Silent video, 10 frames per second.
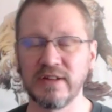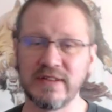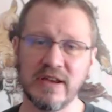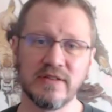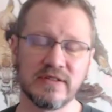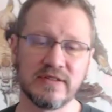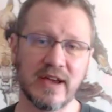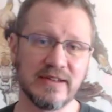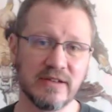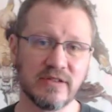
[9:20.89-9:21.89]
And I tell you, the
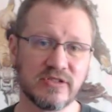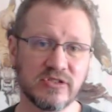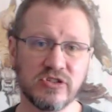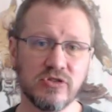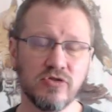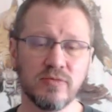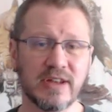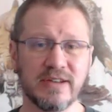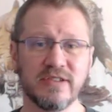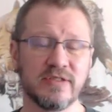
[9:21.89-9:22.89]
Idearist's tomb,
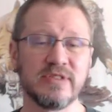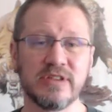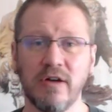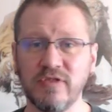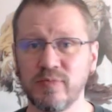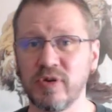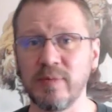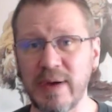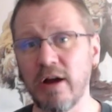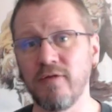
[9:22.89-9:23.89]
Idearist himself, is pretty
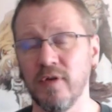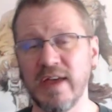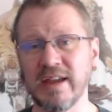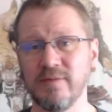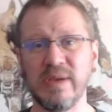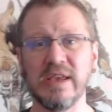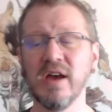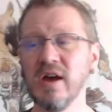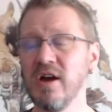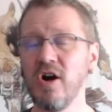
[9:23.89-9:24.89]
powerful. That could be
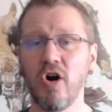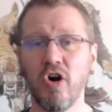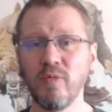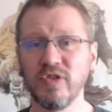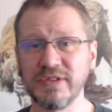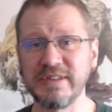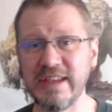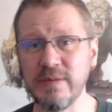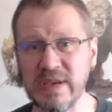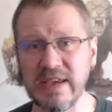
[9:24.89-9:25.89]
almost a
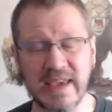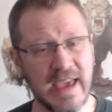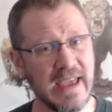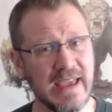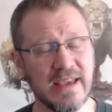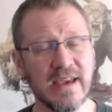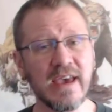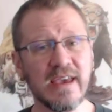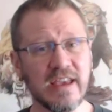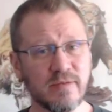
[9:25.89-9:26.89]
TPK
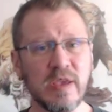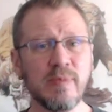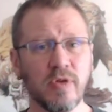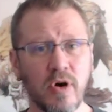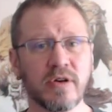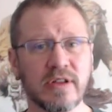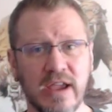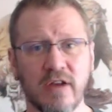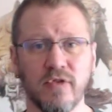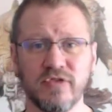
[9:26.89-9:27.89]
if people aren't
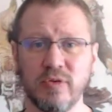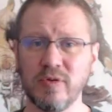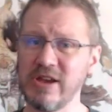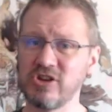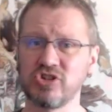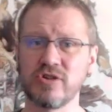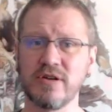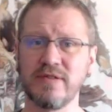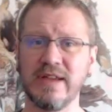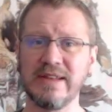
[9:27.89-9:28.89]
careful. So you want to make
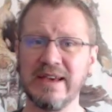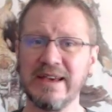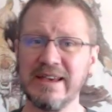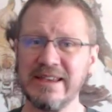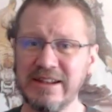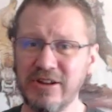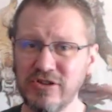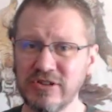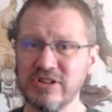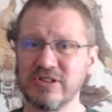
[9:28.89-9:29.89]
sure that
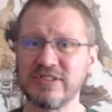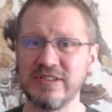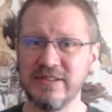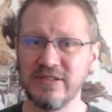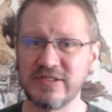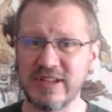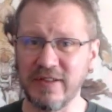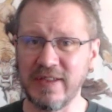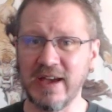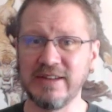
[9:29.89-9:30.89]
you're
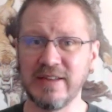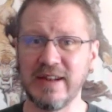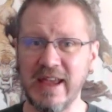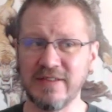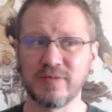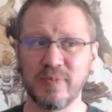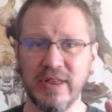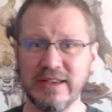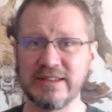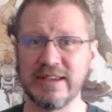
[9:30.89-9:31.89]
selling the idea that, hey, this
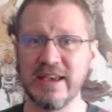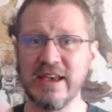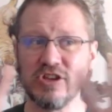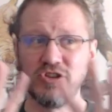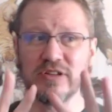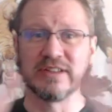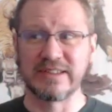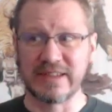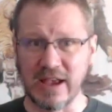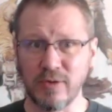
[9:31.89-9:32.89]
place is
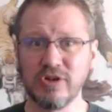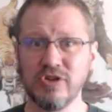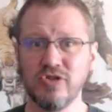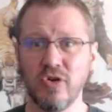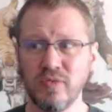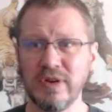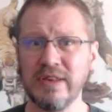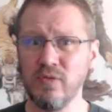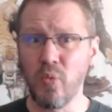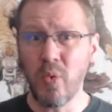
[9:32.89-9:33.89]
sacred. You don't
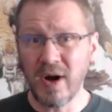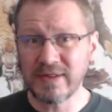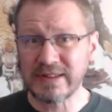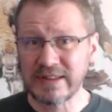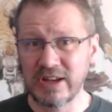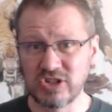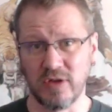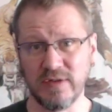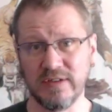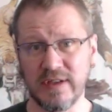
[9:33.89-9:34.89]
really want to touch
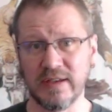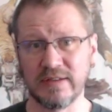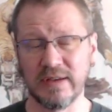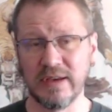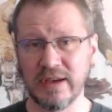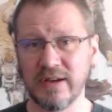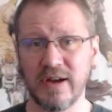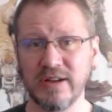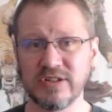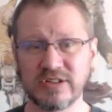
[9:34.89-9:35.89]
all these things.
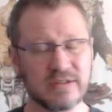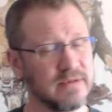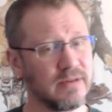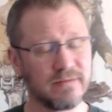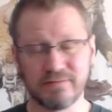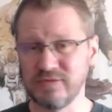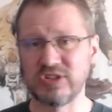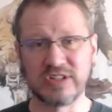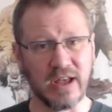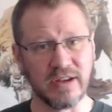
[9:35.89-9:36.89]
All right, just
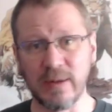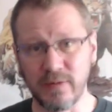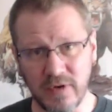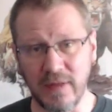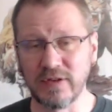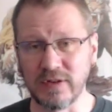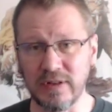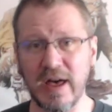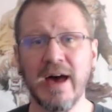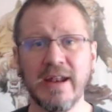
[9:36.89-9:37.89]
telling you up front, there's a
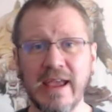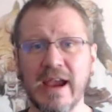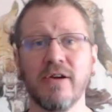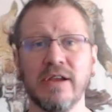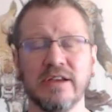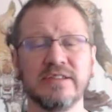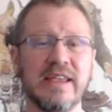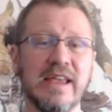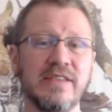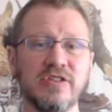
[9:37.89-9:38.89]
lot of areas
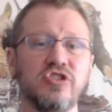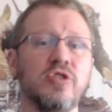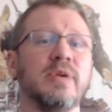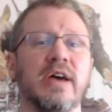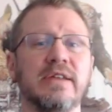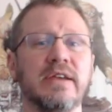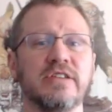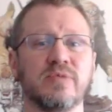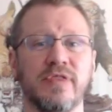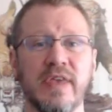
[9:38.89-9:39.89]
in the Tomb of
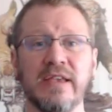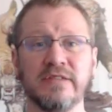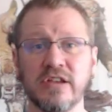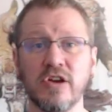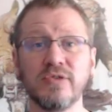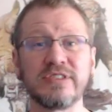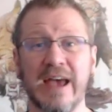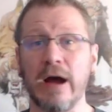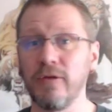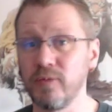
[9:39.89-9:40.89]
Ideas where things can go
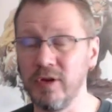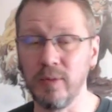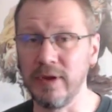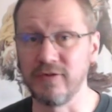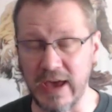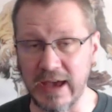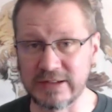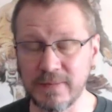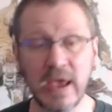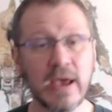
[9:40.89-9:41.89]
south really, really fast.